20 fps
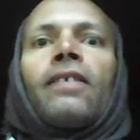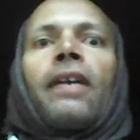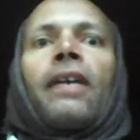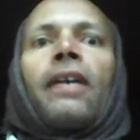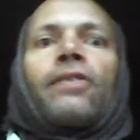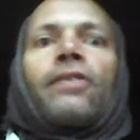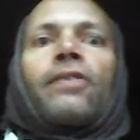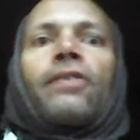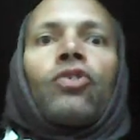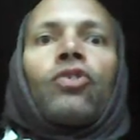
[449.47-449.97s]

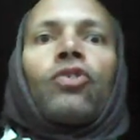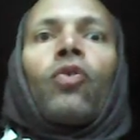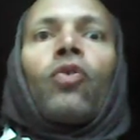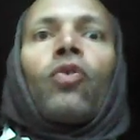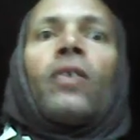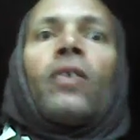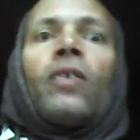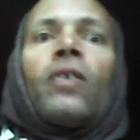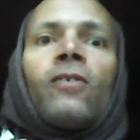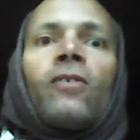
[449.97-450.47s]
as
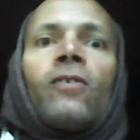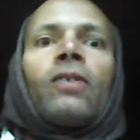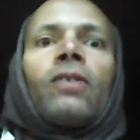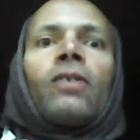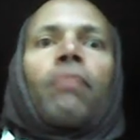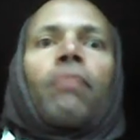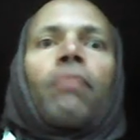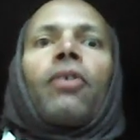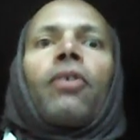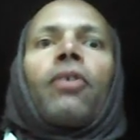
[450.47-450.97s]
truly
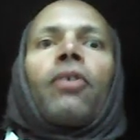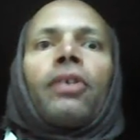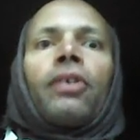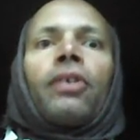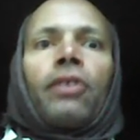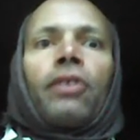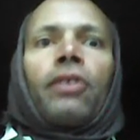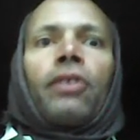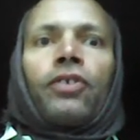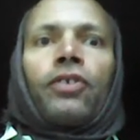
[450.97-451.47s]
separate
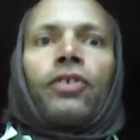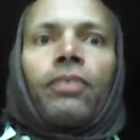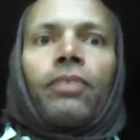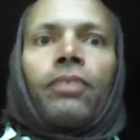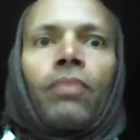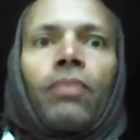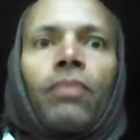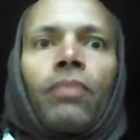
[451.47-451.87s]
units.